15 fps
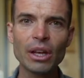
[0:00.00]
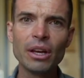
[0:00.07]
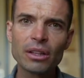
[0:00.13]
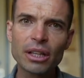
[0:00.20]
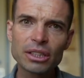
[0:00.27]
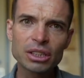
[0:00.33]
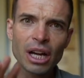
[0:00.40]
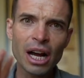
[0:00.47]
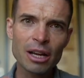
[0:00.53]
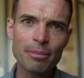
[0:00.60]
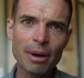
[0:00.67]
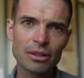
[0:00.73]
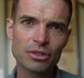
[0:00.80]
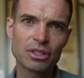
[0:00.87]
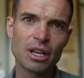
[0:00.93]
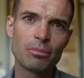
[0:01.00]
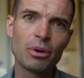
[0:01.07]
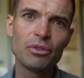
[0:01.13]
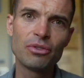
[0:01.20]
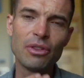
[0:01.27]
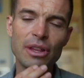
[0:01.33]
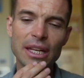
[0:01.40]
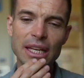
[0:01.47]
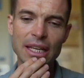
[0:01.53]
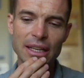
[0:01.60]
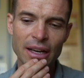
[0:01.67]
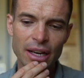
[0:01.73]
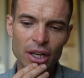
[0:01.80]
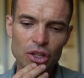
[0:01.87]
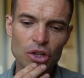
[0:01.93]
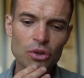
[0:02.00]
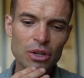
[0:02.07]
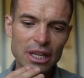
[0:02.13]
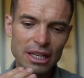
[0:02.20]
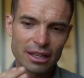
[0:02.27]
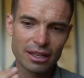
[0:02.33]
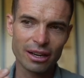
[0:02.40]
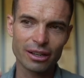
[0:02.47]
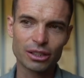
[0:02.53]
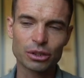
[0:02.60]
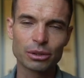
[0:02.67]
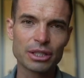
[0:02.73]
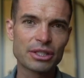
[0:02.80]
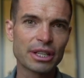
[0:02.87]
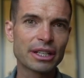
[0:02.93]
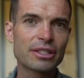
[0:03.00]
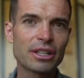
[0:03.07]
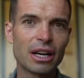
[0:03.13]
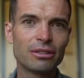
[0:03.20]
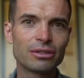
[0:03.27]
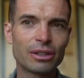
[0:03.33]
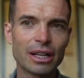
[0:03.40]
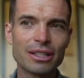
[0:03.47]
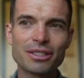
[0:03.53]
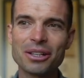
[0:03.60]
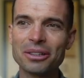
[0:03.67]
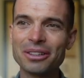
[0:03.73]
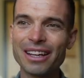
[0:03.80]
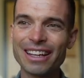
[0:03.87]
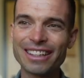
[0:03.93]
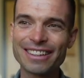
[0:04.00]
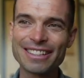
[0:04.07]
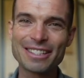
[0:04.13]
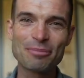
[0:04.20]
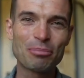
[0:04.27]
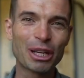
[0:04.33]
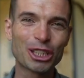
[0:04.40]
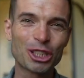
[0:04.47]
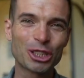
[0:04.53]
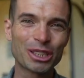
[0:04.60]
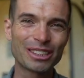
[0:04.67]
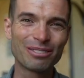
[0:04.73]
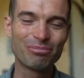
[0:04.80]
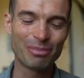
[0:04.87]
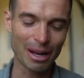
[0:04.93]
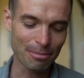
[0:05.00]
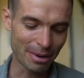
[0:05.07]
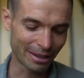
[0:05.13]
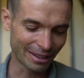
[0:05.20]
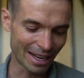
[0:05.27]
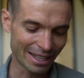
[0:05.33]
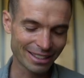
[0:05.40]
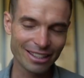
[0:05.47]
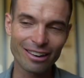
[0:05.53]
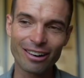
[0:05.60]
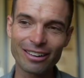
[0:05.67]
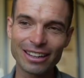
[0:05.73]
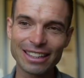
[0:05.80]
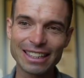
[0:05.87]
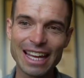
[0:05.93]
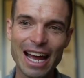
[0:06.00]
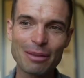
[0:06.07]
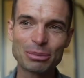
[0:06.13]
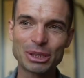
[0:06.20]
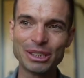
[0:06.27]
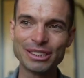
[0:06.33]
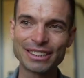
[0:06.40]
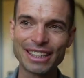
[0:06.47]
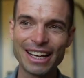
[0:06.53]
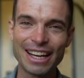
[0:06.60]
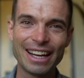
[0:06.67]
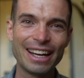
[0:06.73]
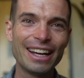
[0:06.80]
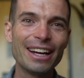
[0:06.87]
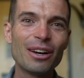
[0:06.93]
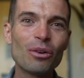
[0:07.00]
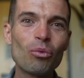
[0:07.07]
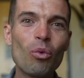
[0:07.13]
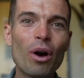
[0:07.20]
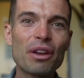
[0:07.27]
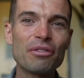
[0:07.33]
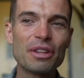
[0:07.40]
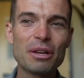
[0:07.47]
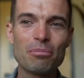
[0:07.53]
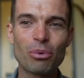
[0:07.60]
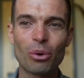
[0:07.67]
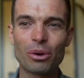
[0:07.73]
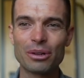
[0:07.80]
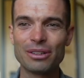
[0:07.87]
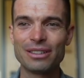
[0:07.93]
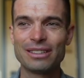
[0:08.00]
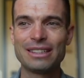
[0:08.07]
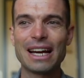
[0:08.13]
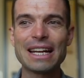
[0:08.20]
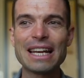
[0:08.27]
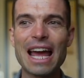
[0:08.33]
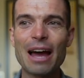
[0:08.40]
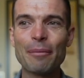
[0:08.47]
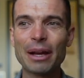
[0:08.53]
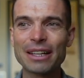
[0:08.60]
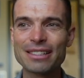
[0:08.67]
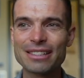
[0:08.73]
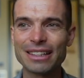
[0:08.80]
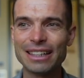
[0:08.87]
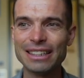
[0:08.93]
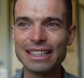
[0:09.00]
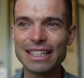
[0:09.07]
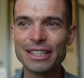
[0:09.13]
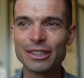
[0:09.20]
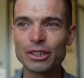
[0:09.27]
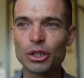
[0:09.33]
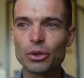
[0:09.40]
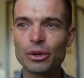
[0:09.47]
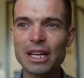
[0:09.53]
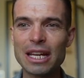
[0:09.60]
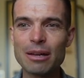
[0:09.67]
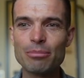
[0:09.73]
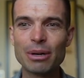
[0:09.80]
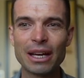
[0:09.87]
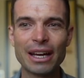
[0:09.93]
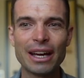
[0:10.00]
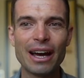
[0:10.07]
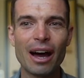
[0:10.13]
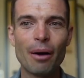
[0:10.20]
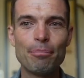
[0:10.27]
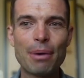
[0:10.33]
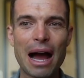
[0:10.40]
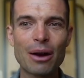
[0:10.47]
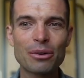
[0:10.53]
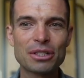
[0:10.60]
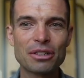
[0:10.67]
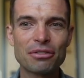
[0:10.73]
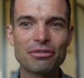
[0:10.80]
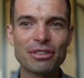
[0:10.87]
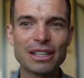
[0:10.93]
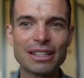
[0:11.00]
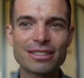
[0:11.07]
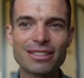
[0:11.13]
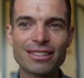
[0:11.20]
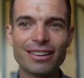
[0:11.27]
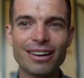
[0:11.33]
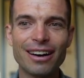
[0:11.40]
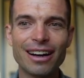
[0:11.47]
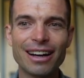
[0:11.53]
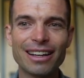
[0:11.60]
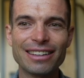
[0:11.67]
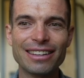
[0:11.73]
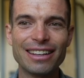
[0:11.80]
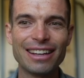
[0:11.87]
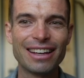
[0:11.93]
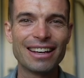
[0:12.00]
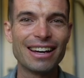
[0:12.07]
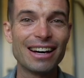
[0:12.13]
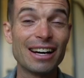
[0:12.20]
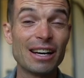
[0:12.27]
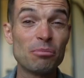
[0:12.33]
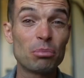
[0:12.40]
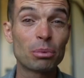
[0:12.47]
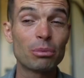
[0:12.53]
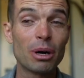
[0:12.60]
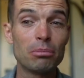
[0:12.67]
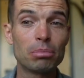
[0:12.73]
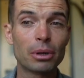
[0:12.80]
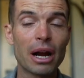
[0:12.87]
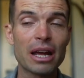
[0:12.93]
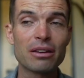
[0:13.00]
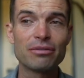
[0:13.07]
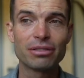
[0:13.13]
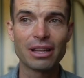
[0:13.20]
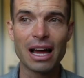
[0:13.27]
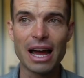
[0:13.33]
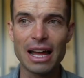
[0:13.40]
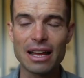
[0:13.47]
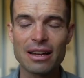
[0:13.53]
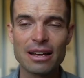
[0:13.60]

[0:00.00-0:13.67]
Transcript: Let's talk about some of the unique characteristics of Great Salt Lake. This picture by Marianne Karin captures one of the important dynamics, an eared grebe about to feast on a brine fly.